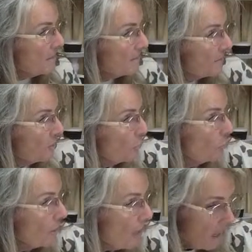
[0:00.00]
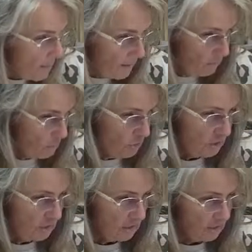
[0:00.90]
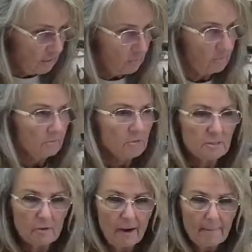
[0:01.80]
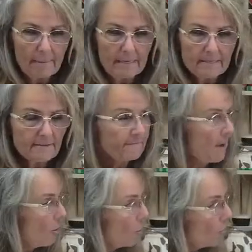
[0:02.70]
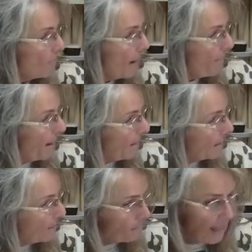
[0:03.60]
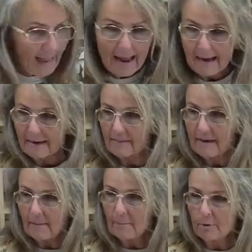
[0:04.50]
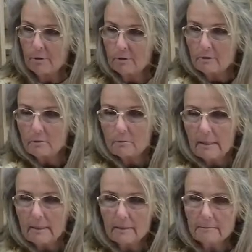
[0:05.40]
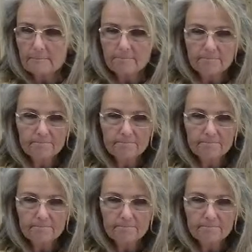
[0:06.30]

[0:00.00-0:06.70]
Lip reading: the doorknob, it was just a little scrap piece of foam. I painted it black and then I put a little